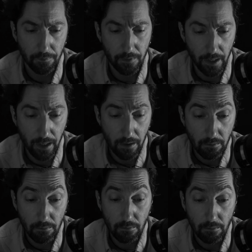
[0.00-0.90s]

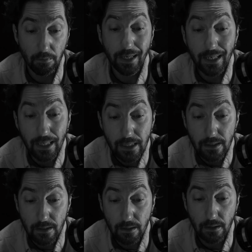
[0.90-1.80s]
There, at
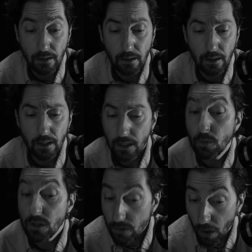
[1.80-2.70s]
least, he
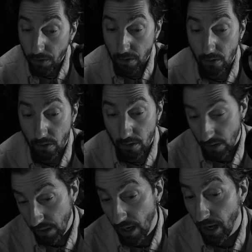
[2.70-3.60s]
was not
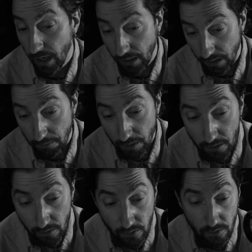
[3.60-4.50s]
denied
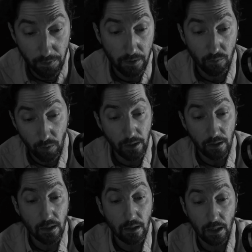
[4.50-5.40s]
admittance, but when
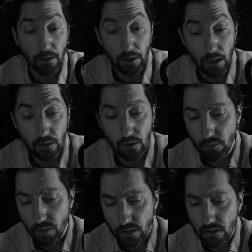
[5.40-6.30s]
he came in, he
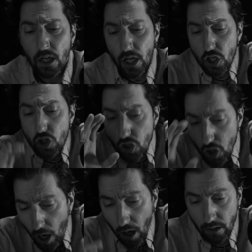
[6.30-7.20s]
was
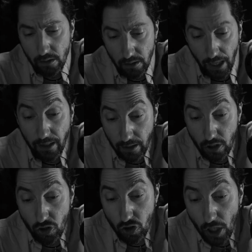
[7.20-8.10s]
shocked at the
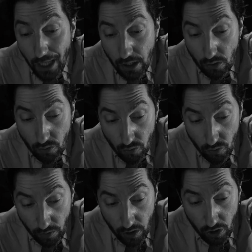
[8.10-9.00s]
change
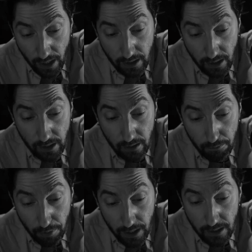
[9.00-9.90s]
which had
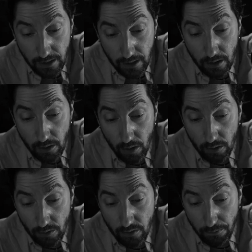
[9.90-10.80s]
taken place in the
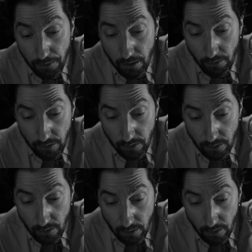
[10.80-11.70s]
doctor's appearance.